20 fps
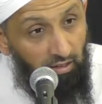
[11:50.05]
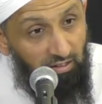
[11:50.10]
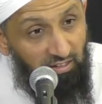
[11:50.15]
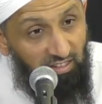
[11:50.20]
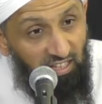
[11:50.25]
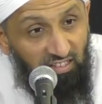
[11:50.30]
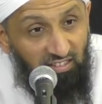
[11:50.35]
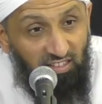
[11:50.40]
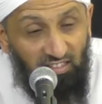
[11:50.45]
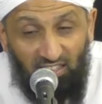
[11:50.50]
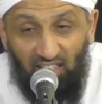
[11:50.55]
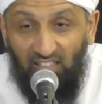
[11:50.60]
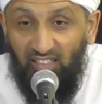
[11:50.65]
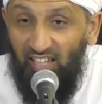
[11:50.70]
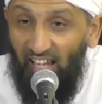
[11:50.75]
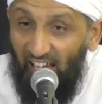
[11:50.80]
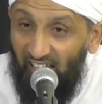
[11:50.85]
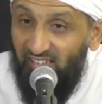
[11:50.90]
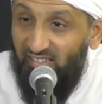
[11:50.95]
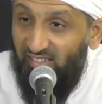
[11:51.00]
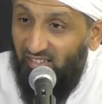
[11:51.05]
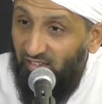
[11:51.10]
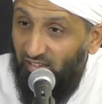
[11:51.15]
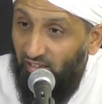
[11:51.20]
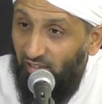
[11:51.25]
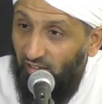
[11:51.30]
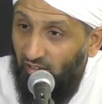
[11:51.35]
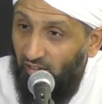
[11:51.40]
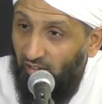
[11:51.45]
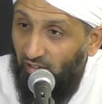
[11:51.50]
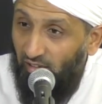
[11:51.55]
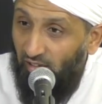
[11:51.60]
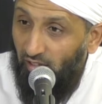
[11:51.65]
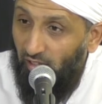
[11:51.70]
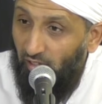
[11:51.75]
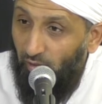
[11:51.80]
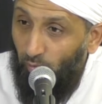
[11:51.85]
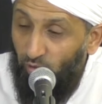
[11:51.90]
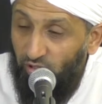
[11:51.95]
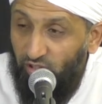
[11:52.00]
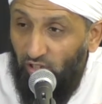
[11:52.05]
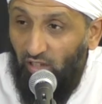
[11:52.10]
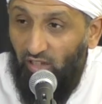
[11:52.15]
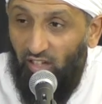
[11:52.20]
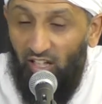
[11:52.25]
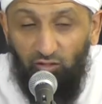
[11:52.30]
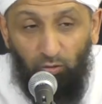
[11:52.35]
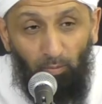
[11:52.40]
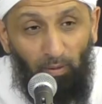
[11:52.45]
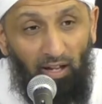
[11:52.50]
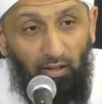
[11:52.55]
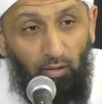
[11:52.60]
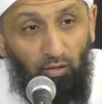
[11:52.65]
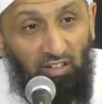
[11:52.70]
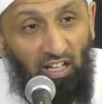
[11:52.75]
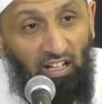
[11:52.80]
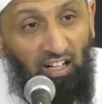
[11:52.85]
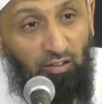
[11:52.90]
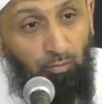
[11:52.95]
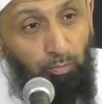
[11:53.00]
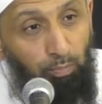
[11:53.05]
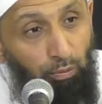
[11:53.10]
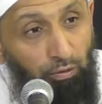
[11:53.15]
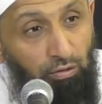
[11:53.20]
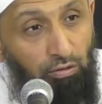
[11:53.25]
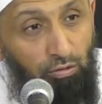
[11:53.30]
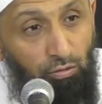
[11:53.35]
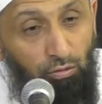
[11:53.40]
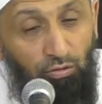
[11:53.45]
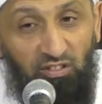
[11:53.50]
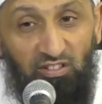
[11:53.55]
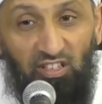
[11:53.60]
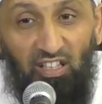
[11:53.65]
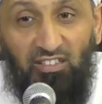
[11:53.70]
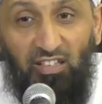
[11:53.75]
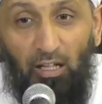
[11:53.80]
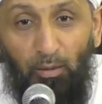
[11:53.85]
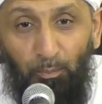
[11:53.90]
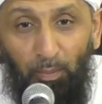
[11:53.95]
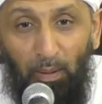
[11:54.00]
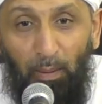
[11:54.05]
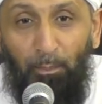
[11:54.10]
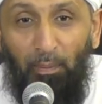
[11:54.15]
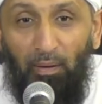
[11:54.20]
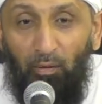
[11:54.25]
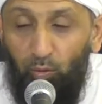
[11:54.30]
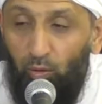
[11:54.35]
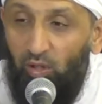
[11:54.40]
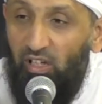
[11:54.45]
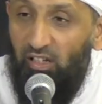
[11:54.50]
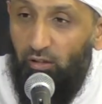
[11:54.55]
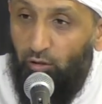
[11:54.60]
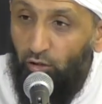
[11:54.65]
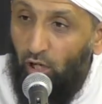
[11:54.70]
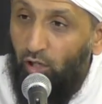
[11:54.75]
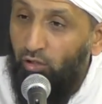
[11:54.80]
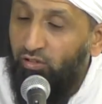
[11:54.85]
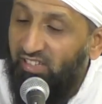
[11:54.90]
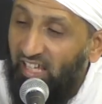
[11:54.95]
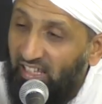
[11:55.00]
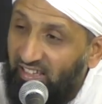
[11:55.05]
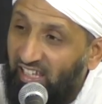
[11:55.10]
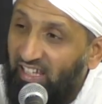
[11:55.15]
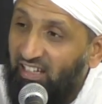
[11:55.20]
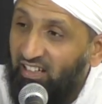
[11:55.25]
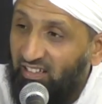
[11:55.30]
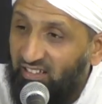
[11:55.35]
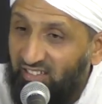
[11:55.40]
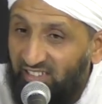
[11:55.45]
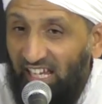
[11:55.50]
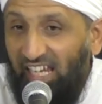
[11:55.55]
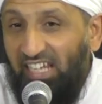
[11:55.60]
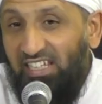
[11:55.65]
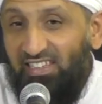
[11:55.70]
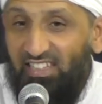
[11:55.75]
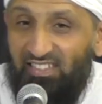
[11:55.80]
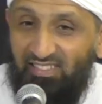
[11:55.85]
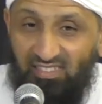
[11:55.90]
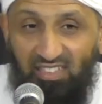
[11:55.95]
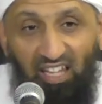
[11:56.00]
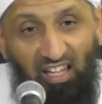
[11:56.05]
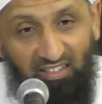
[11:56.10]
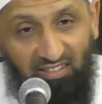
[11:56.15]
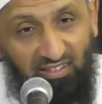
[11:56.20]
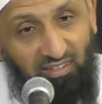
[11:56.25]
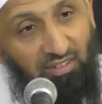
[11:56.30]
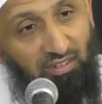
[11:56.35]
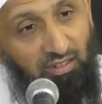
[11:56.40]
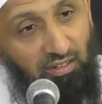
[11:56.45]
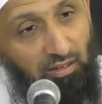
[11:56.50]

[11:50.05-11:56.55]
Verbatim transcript: This is a test which Allah subhanahu wa ta'ala has put through certain people who He knows that they can take this test.